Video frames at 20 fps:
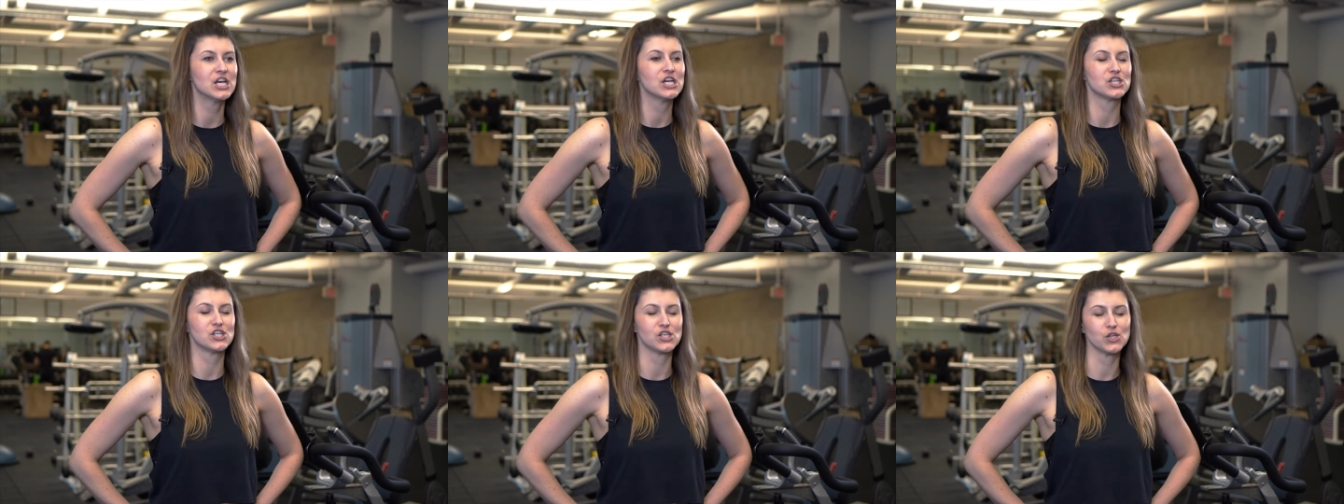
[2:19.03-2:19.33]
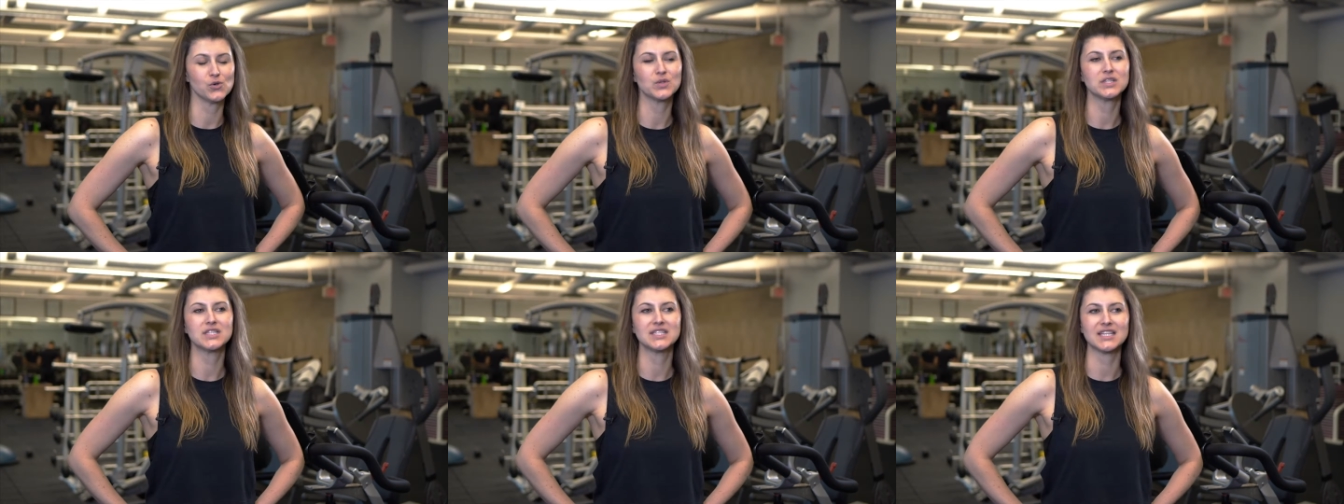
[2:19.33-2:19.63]

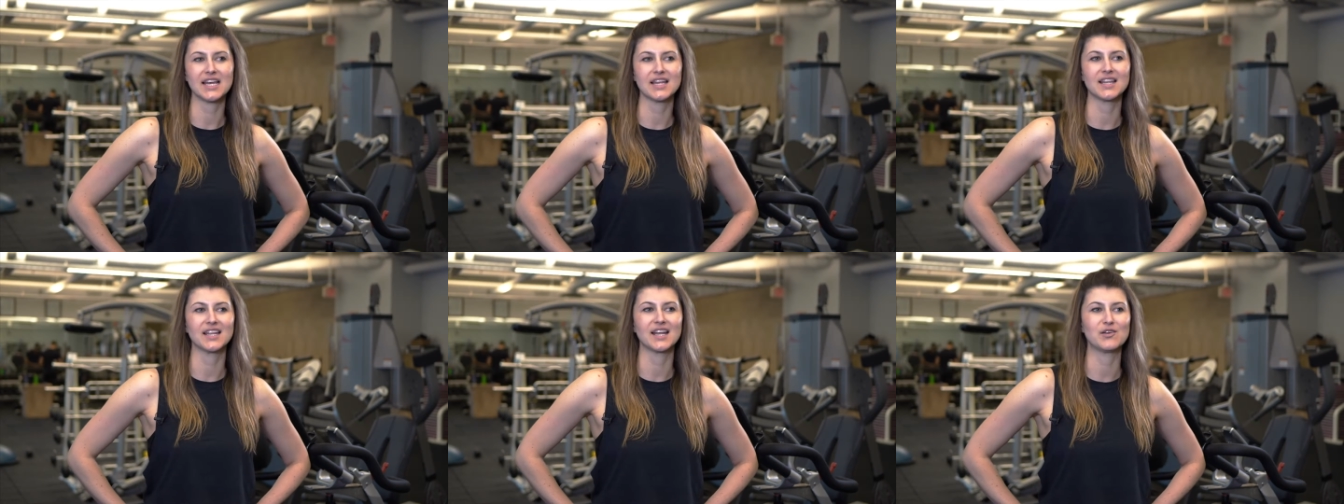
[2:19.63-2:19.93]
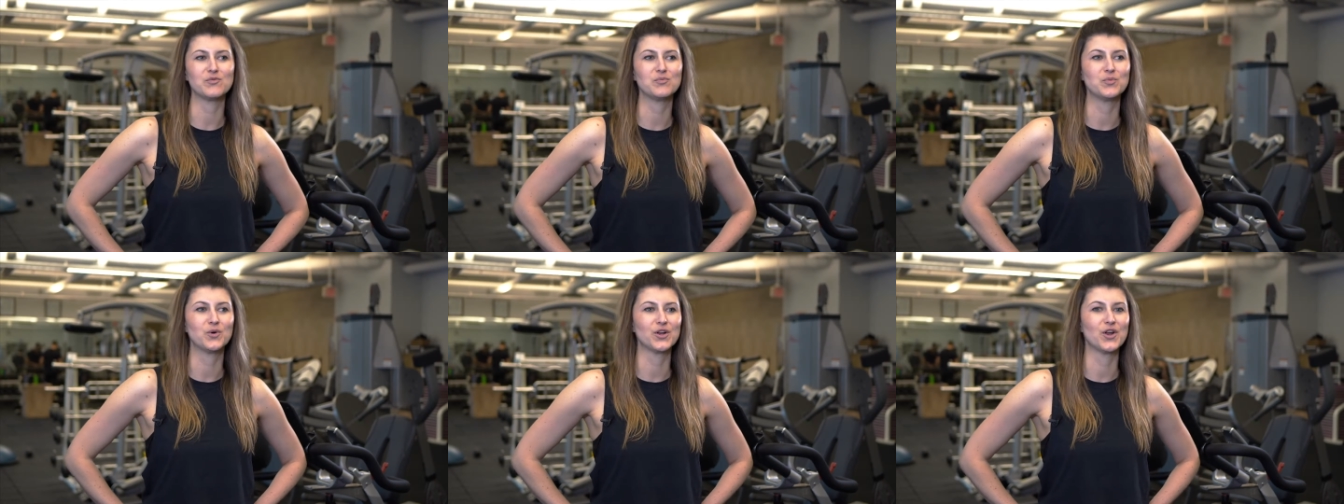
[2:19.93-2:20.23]
She would say that
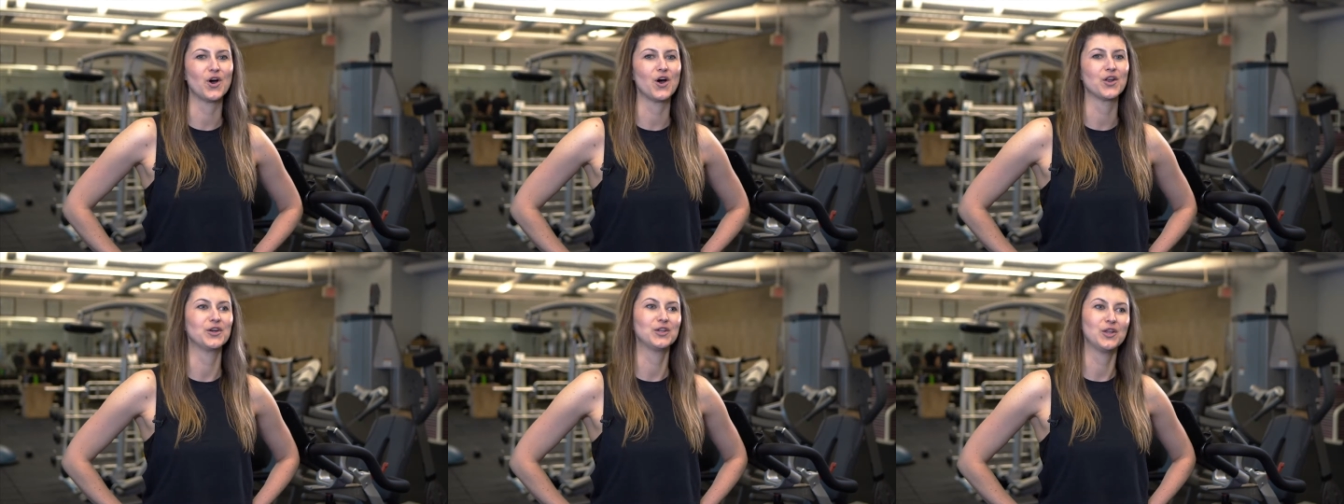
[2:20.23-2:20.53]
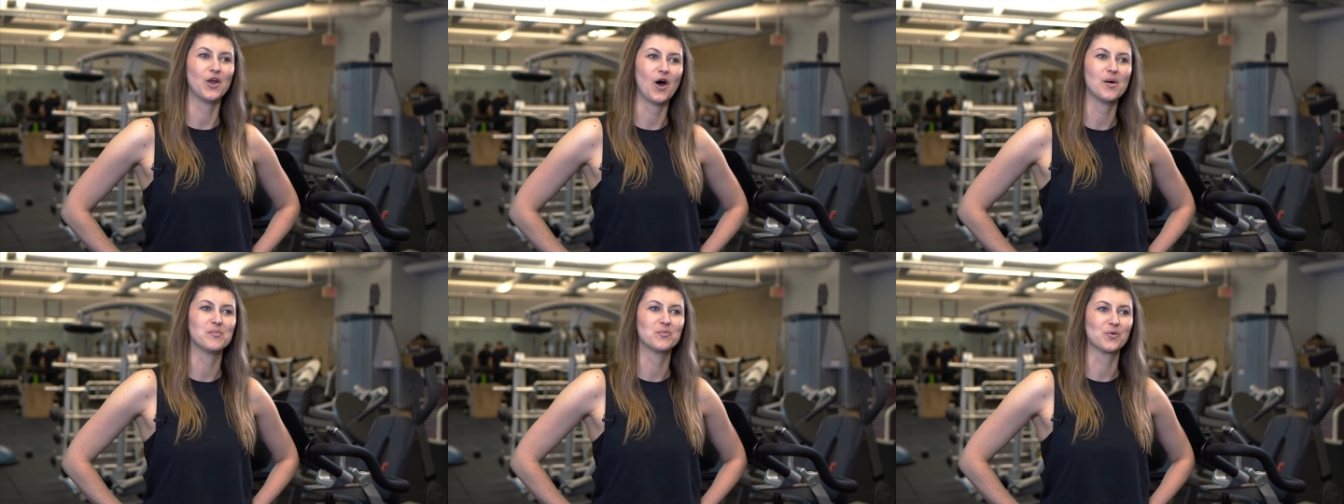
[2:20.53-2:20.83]
I've put on a
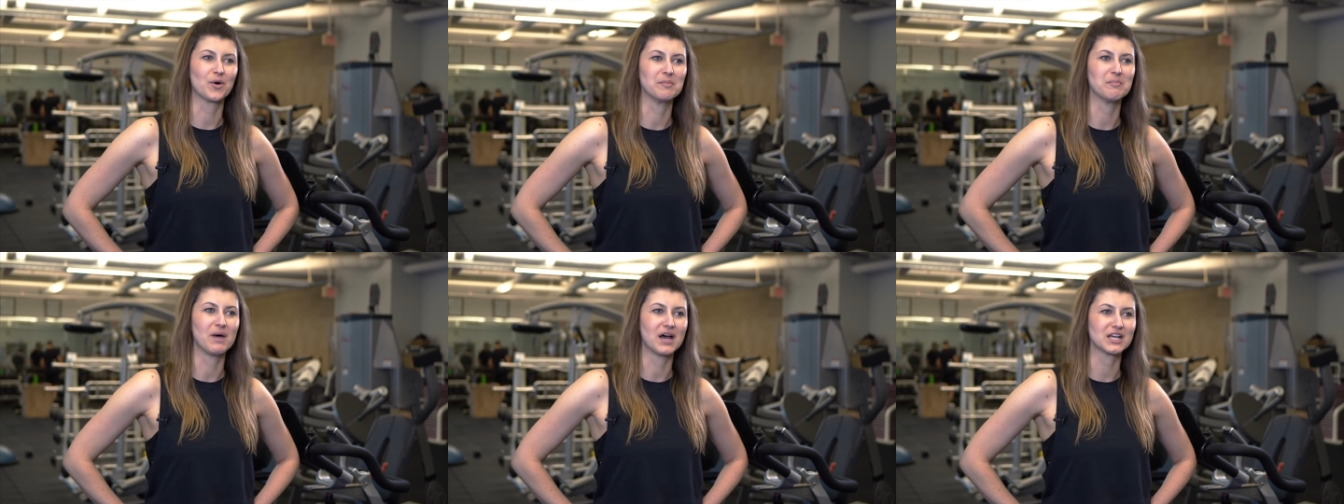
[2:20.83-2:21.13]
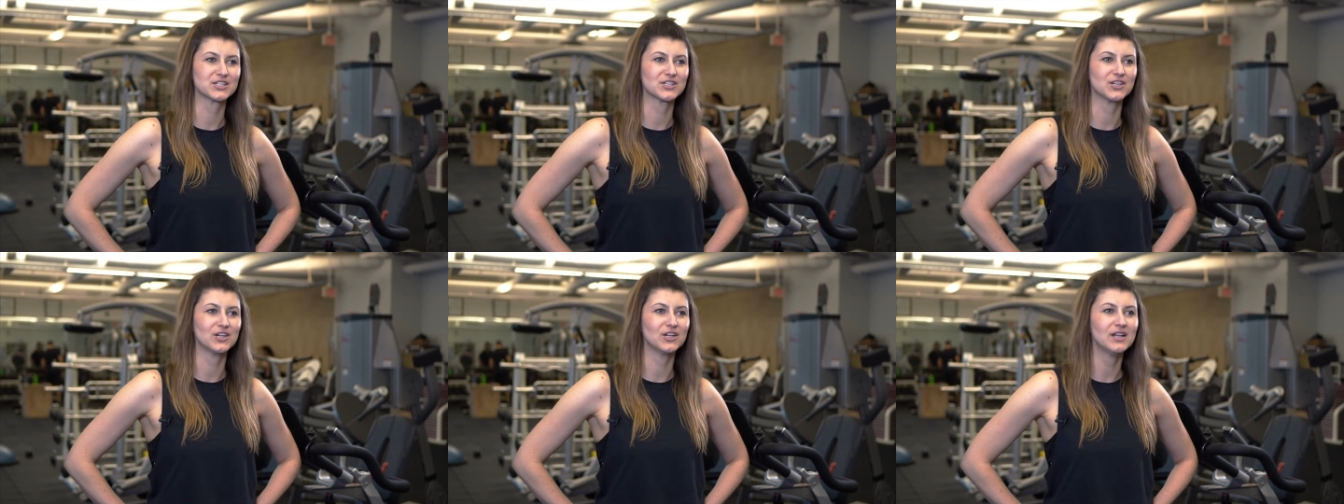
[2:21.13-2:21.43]
lot more
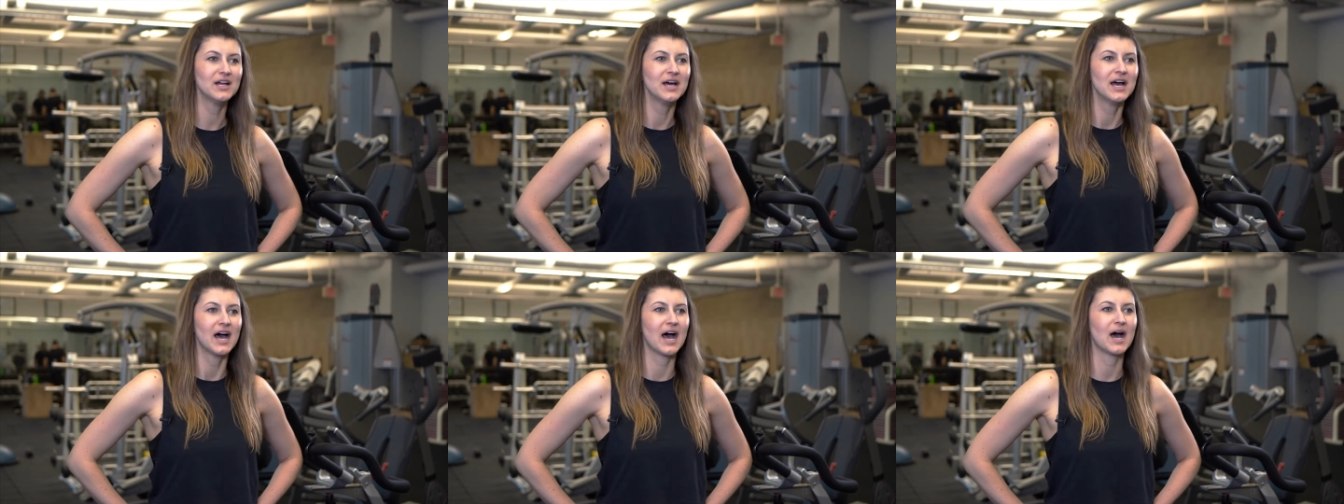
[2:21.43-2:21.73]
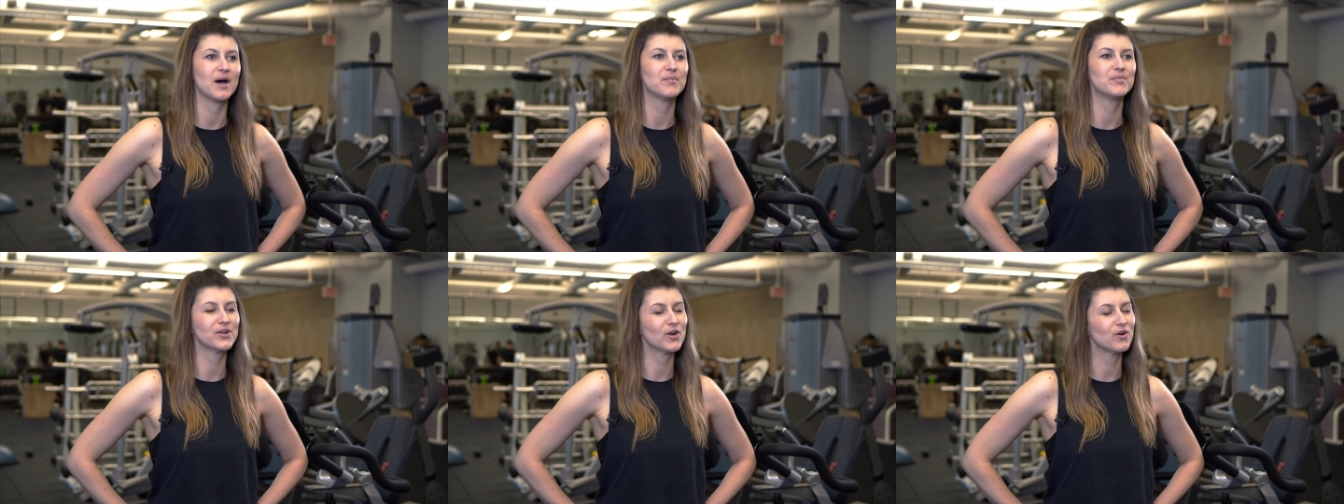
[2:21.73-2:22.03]
muscle,
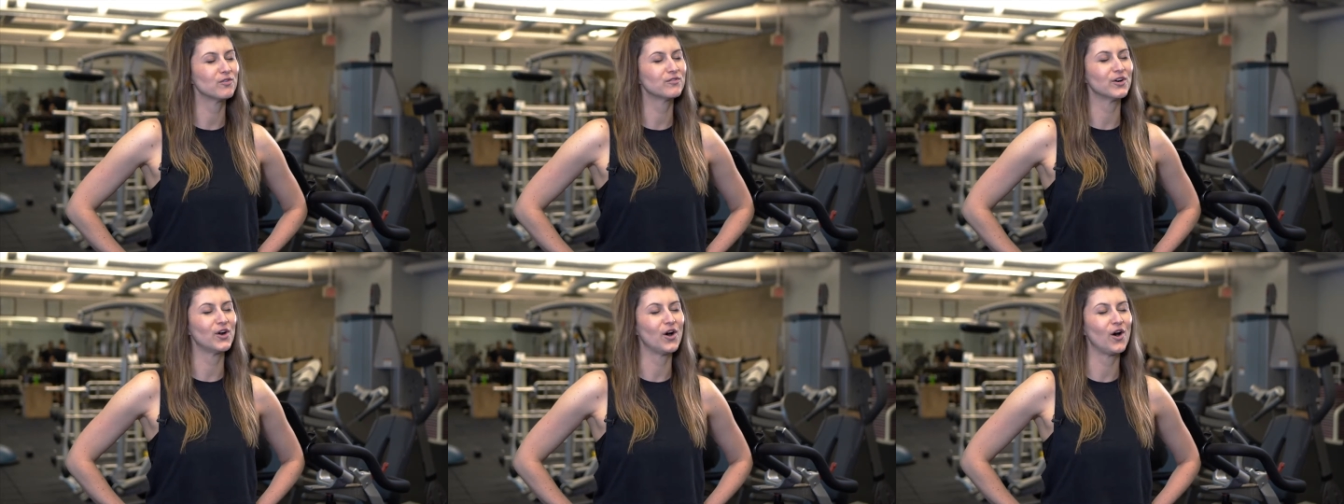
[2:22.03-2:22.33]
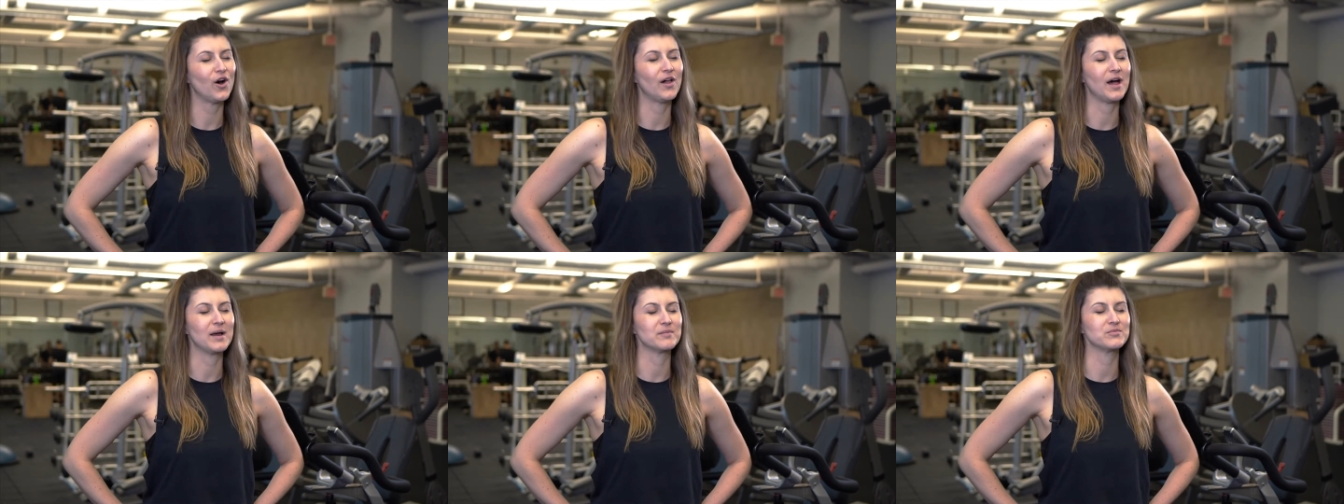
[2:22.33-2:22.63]
but
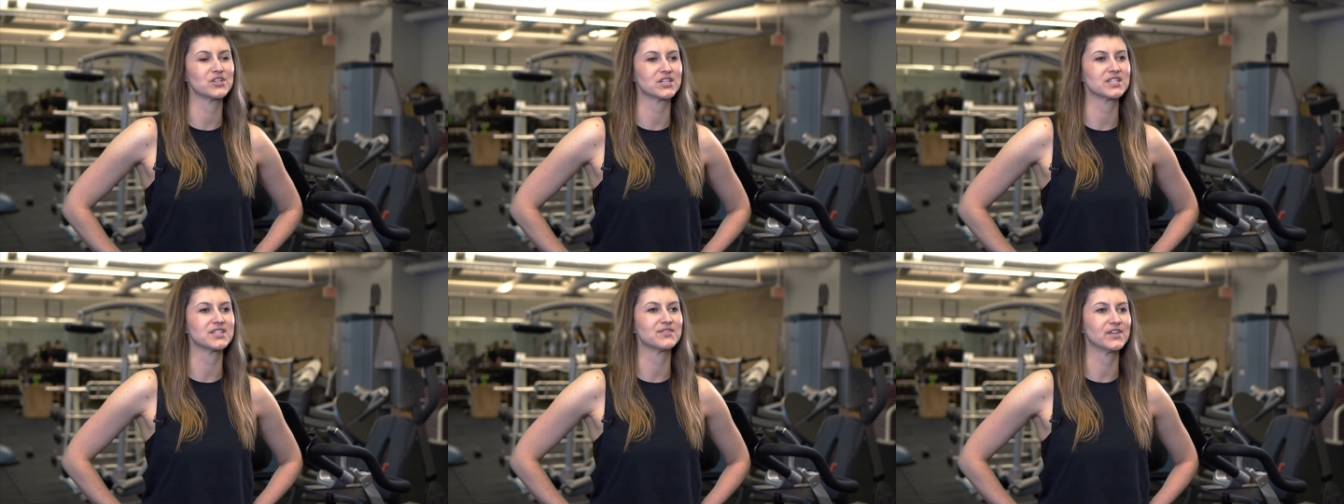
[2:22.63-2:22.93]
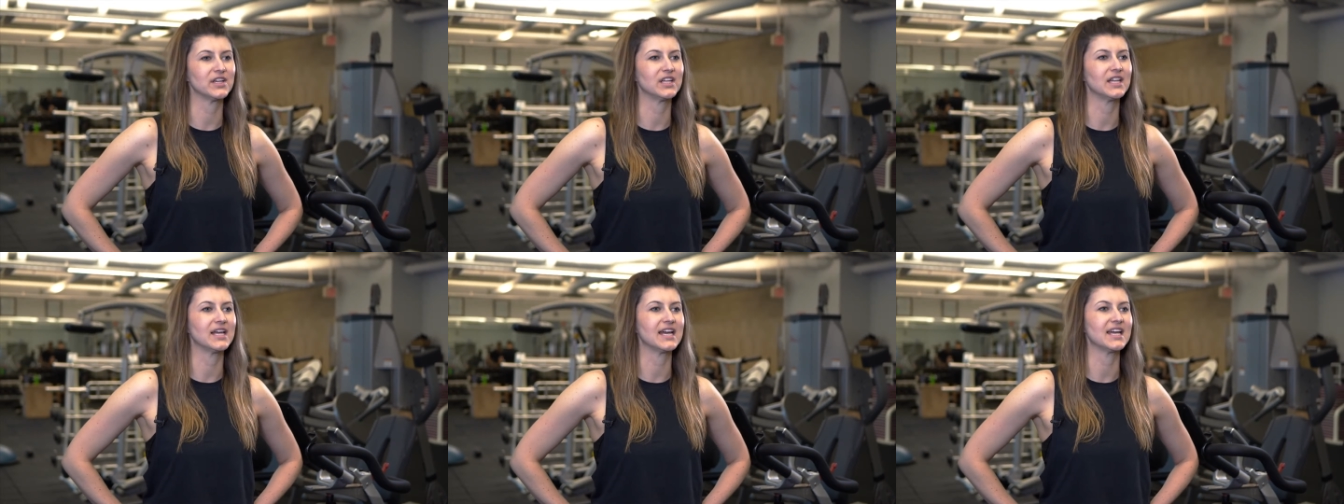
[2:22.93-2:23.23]
overall, I'm just
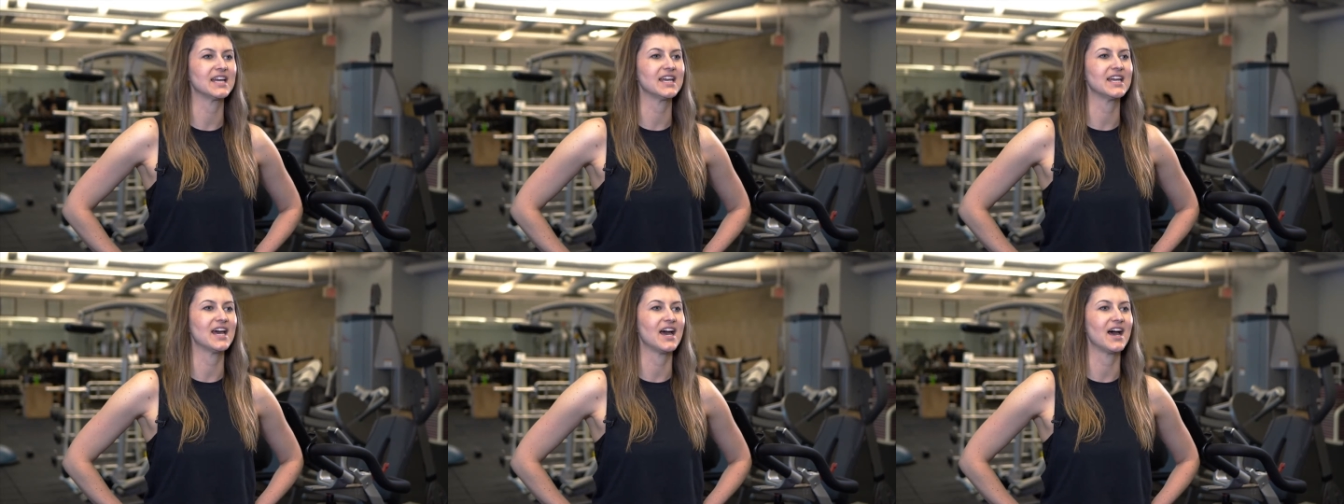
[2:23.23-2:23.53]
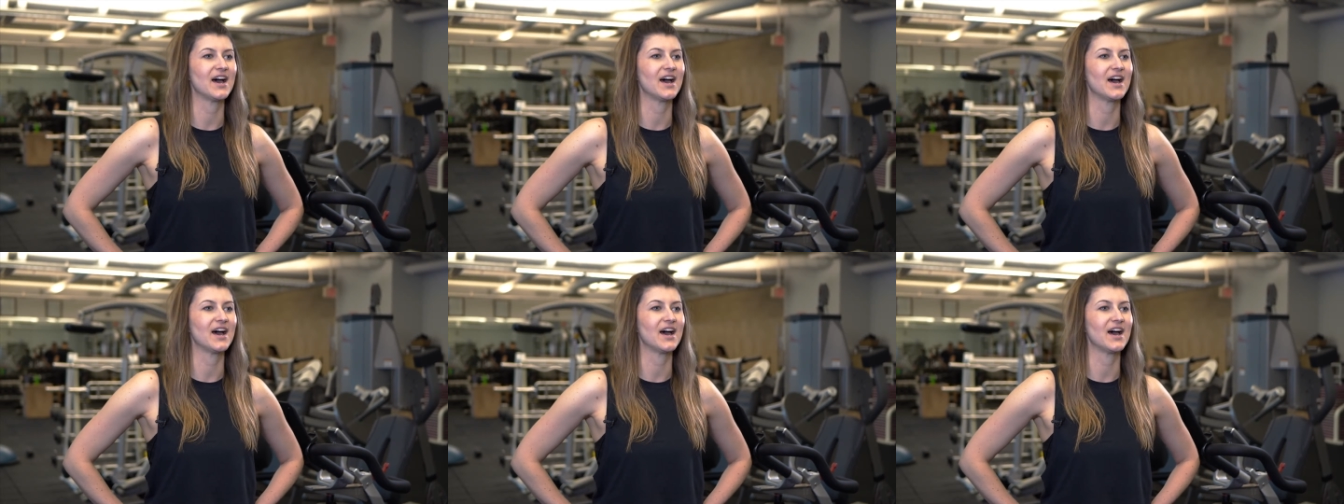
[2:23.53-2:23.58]
feeling